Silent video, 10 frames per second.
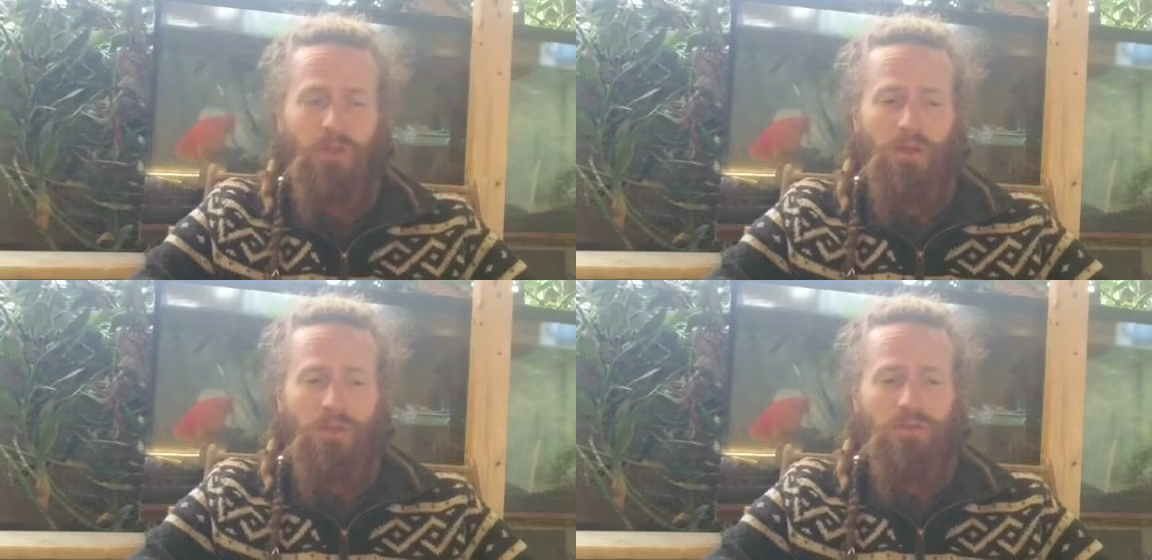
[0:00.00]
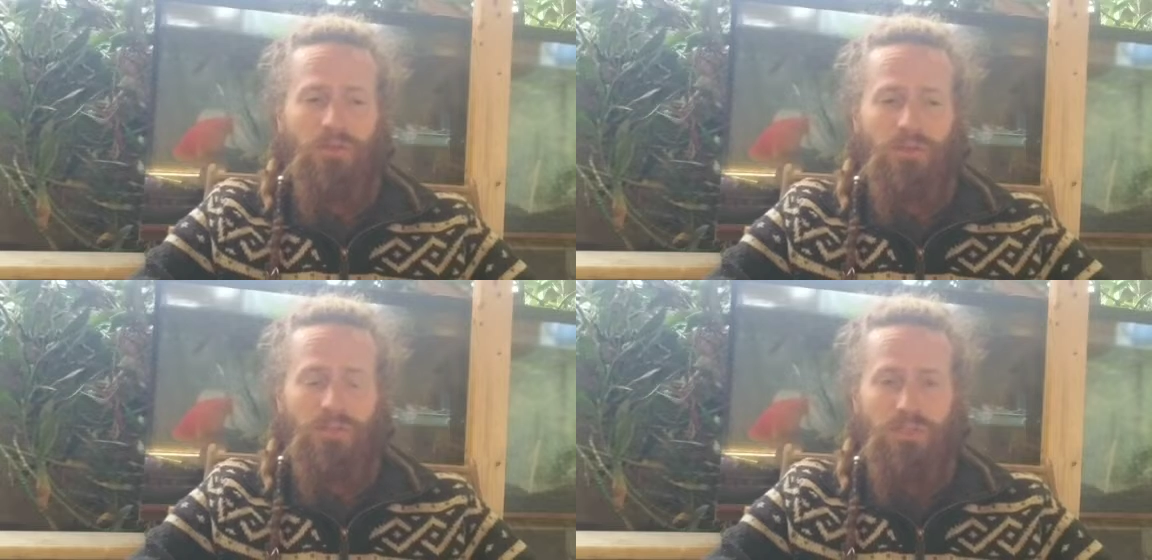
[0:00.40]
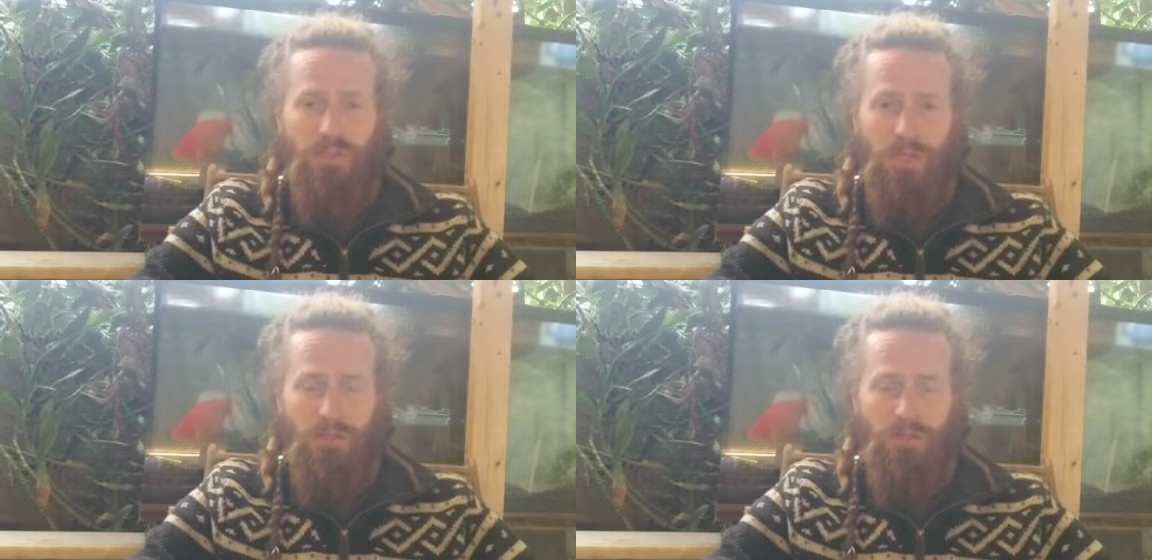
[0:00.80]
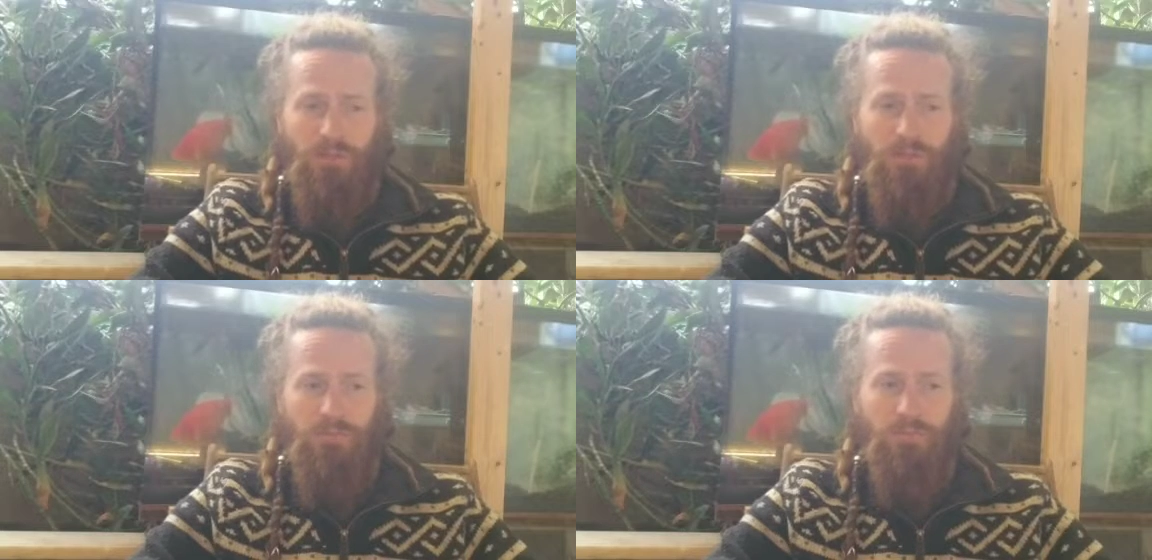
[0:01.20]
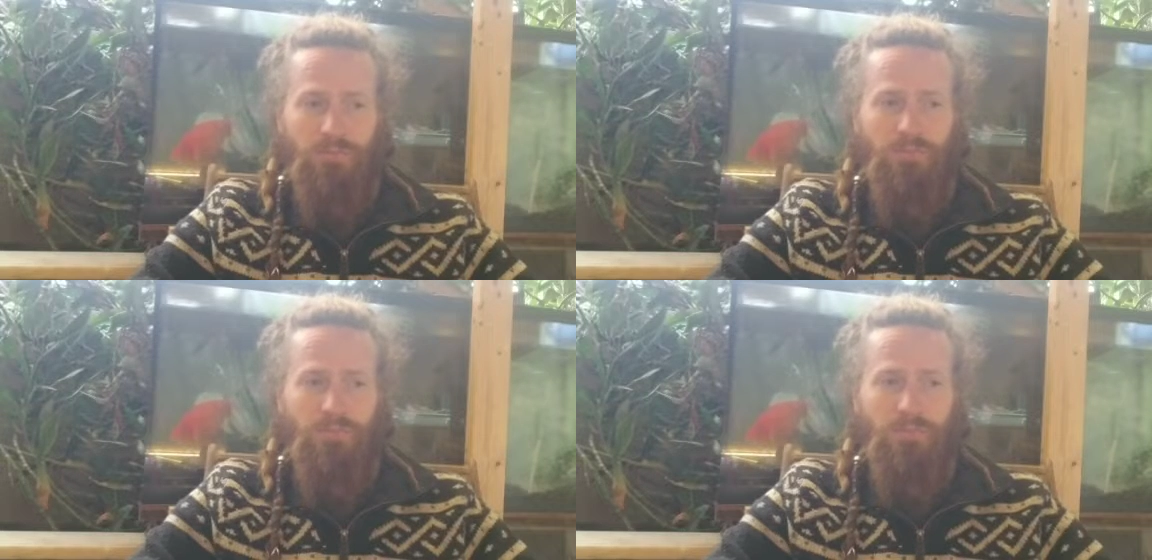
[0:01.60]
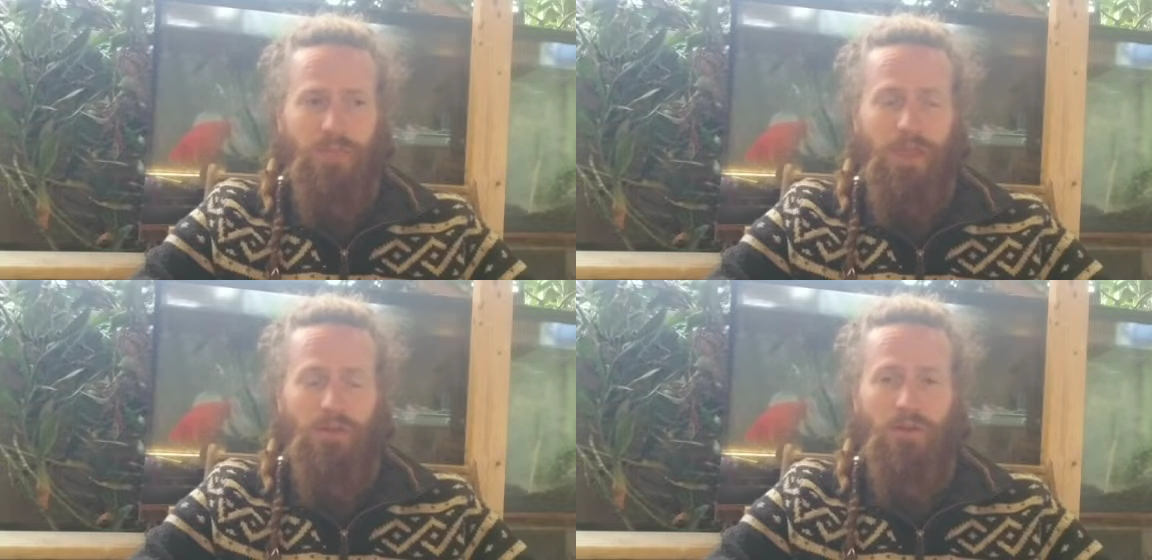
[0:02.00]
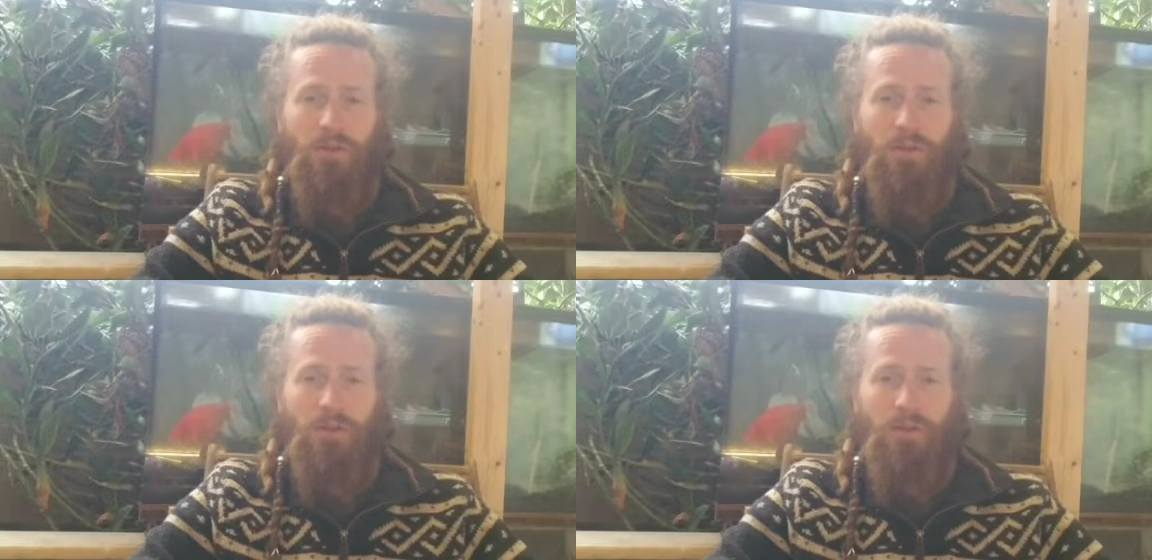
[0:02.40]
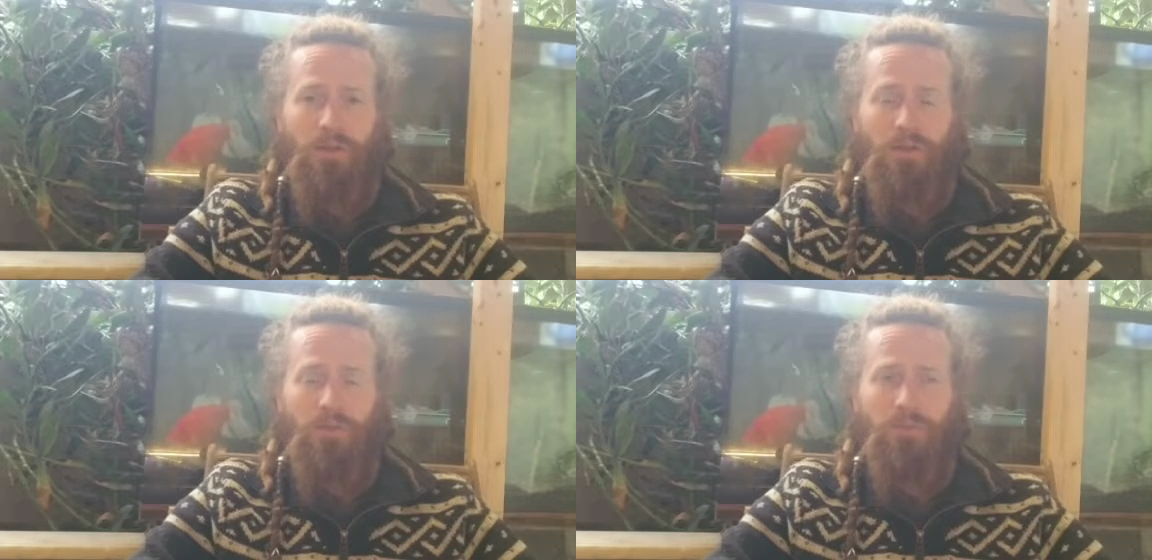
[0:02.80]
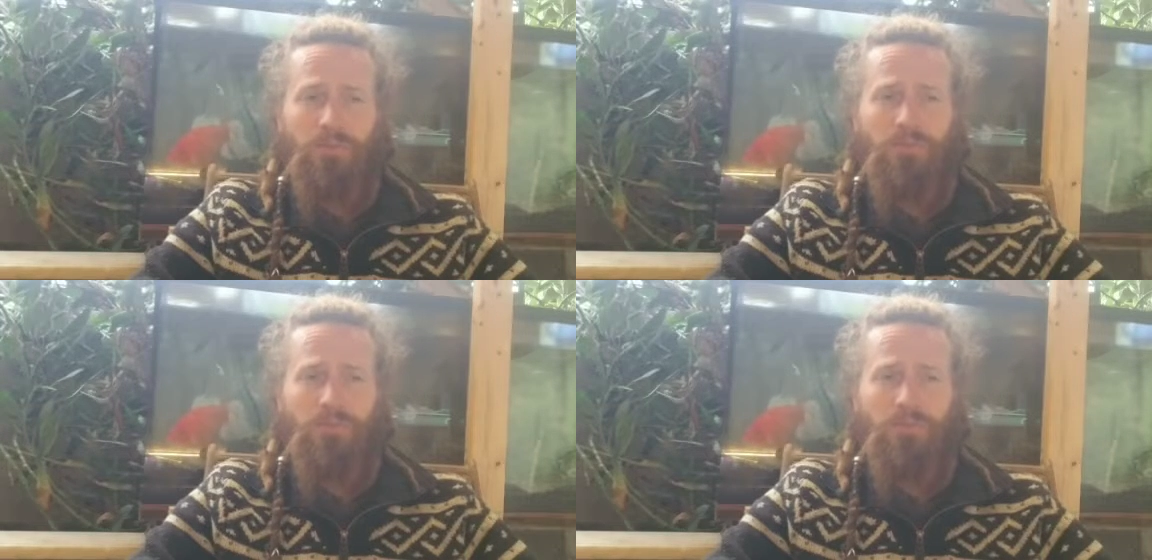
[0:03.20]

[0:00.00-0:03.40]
So the states that no longer